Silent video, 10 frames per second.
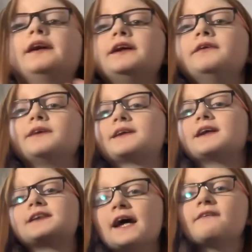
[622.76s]
and then use
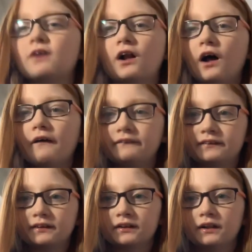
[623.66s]
the same
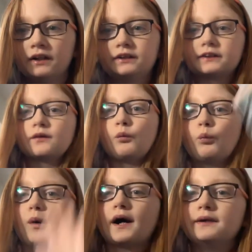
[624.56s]
gloves just
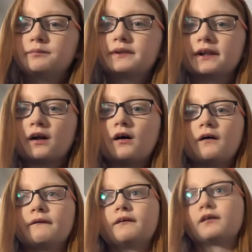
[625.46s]
wiped it
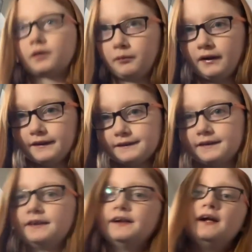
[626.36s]
off on their
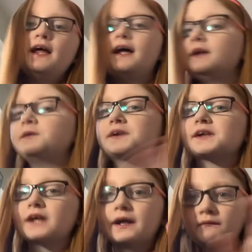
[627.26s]
hands and used
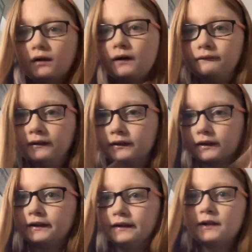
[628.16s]
the same glove
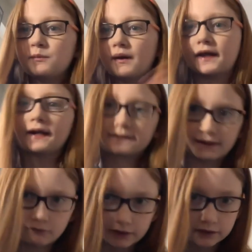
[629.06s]
to continue making a
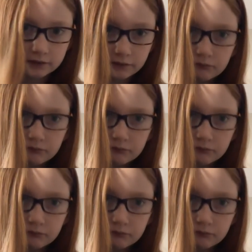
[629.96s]
sandwich.